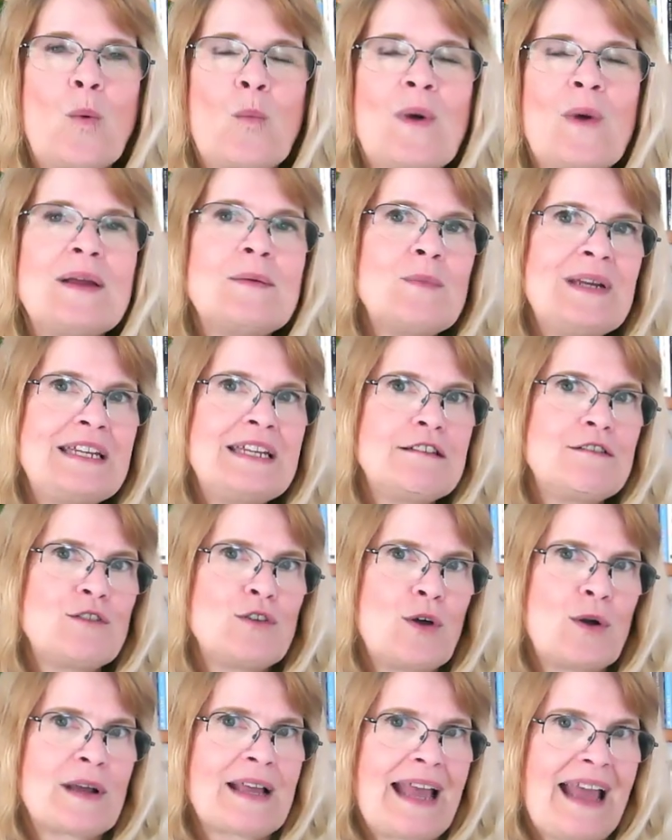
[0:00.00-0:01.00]
When we
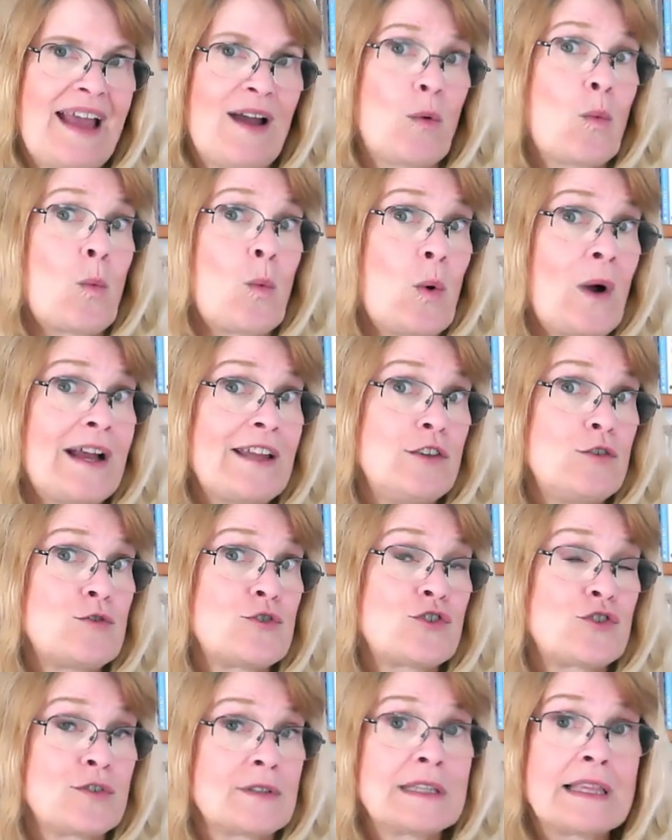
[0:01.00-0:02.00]
look at what you
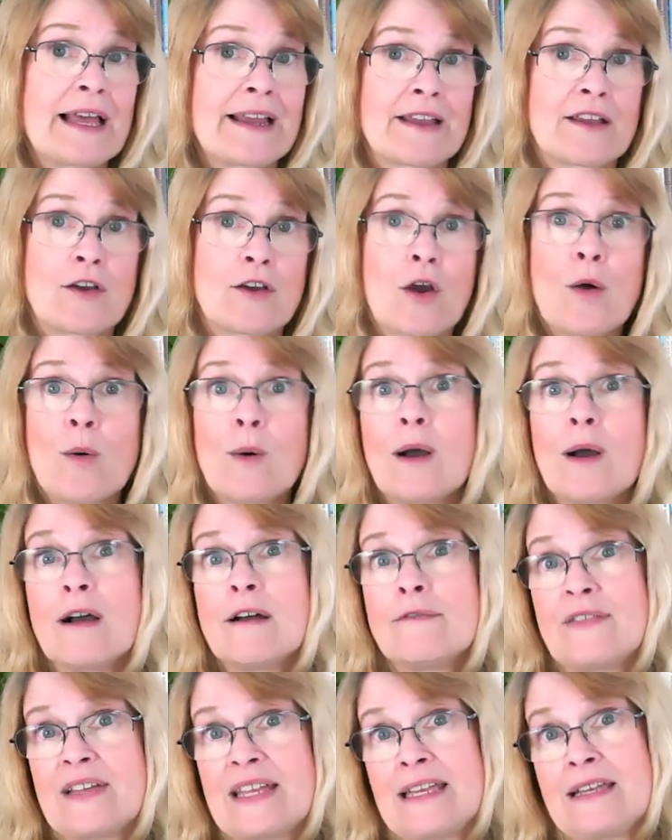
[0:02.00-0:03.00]
should let go
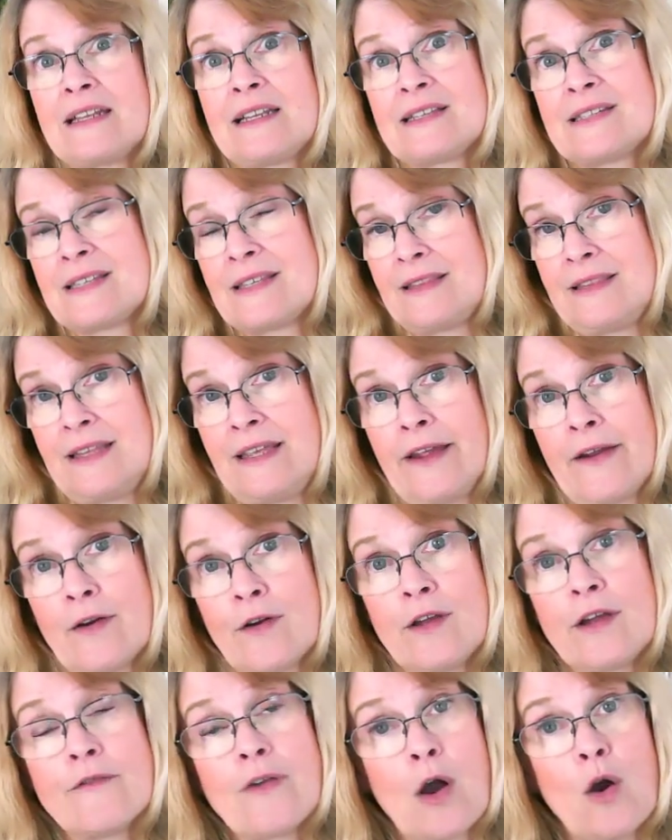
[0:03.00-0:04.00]
of, it is in the
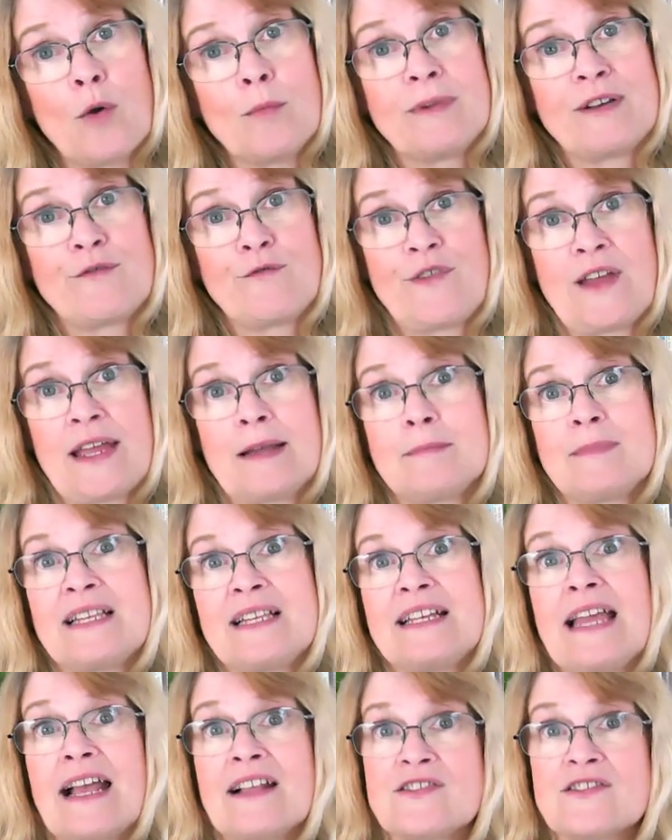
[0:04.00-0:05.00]
area of home and
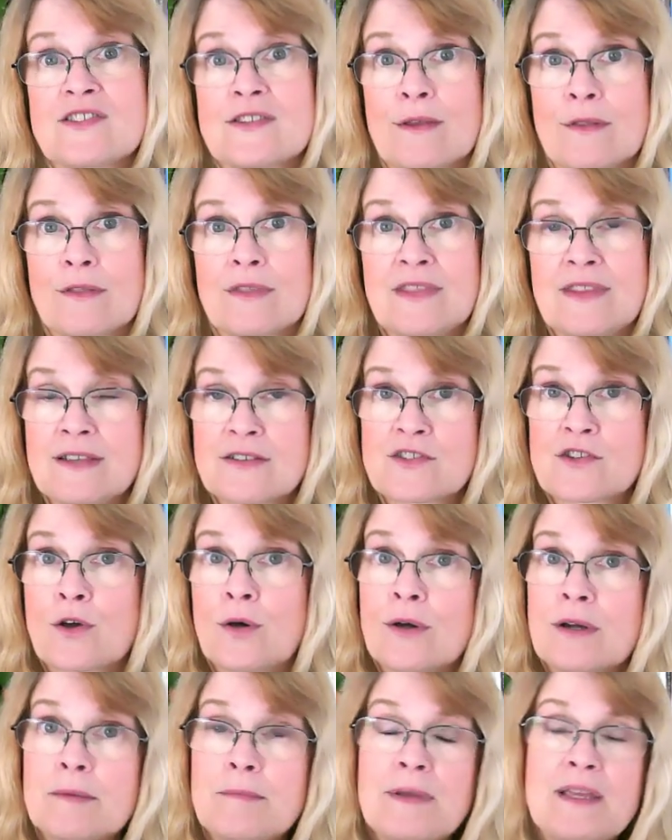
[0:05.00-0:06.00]
family. And so this
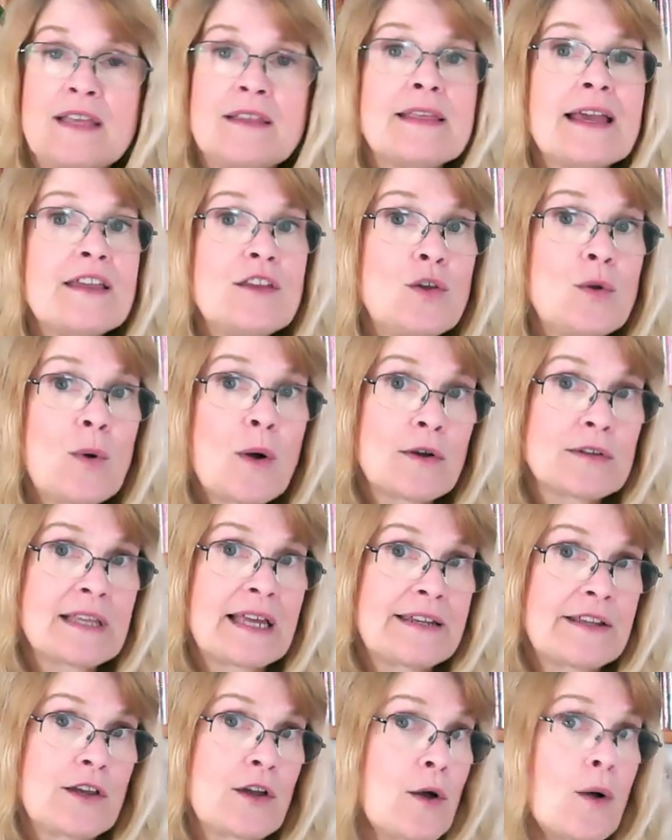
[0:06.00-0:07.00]
could be that you are
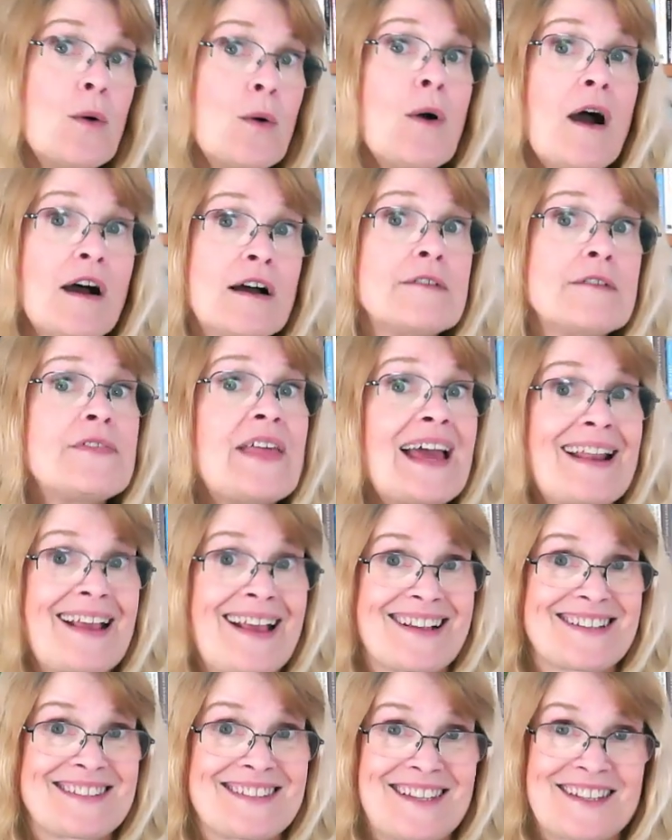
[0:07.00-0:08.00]
letting go of that
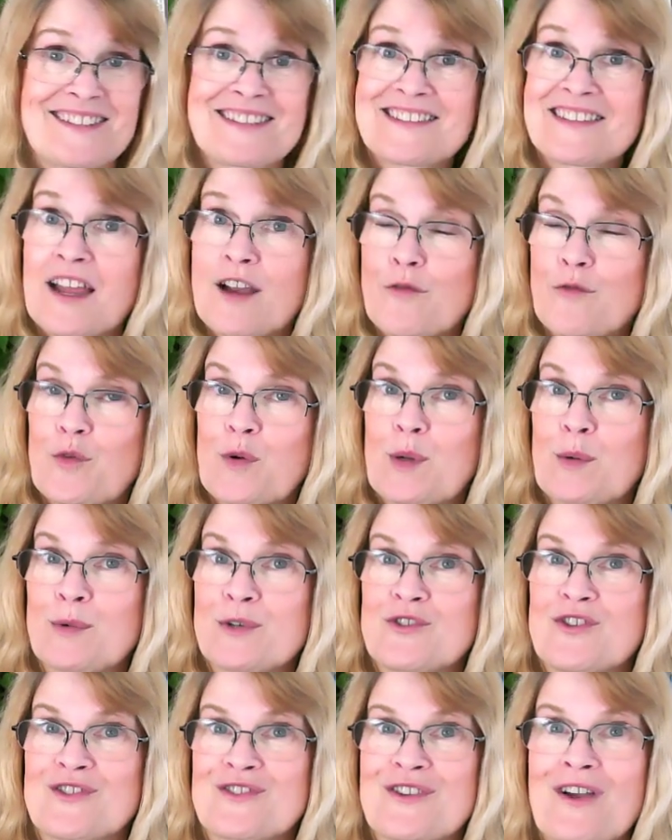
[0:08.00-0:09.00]
excess stuff we were
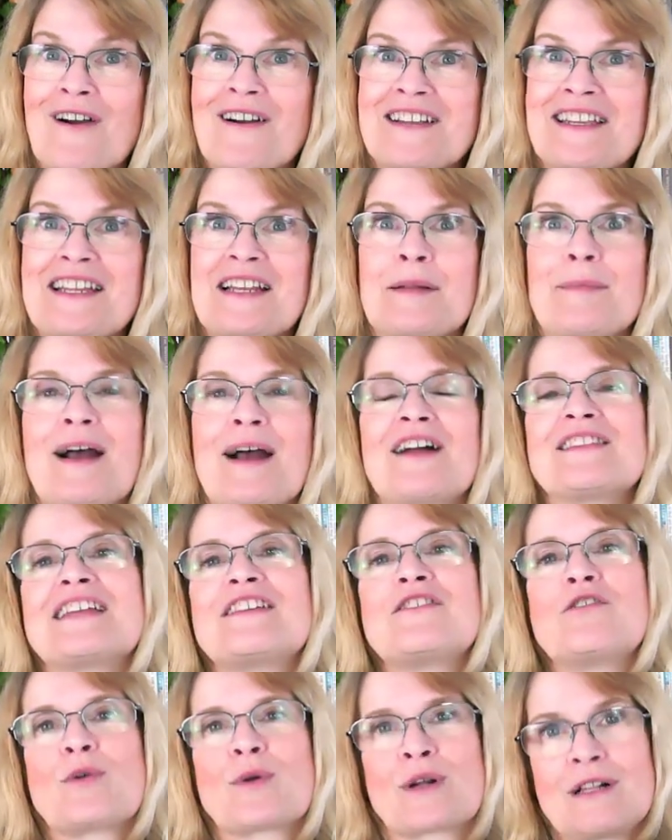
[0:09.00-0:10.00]
just talking about, that
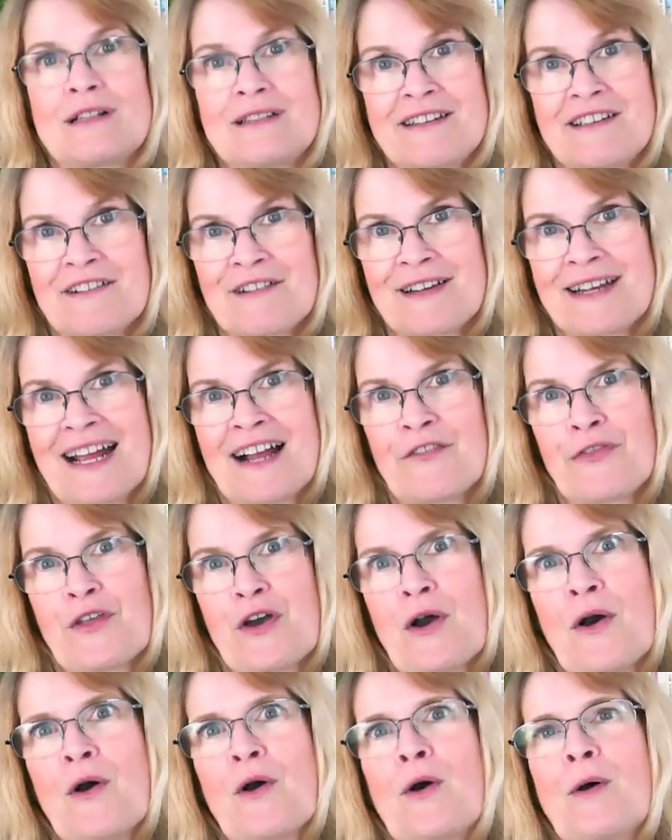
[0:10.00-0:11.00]
you're clearing out the
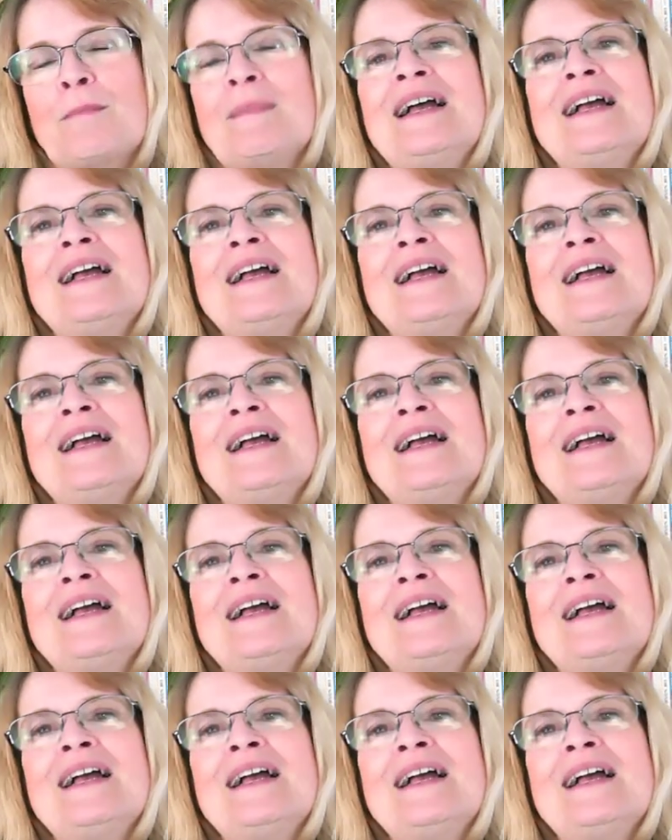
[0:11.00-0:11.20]
home,